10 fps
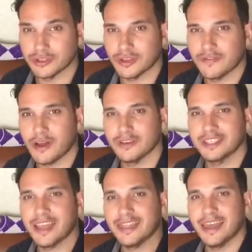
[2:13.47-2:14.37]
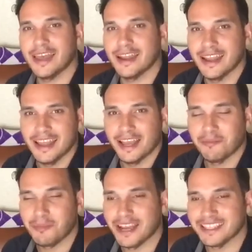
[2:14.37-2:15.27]
So I've always had that
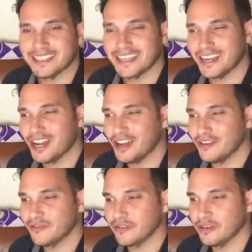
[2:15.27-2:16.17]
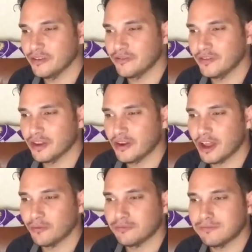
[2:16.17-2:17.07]
mindset of figure
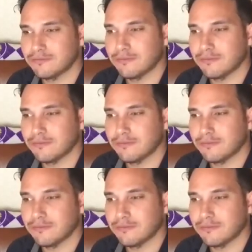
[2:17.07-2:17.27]
out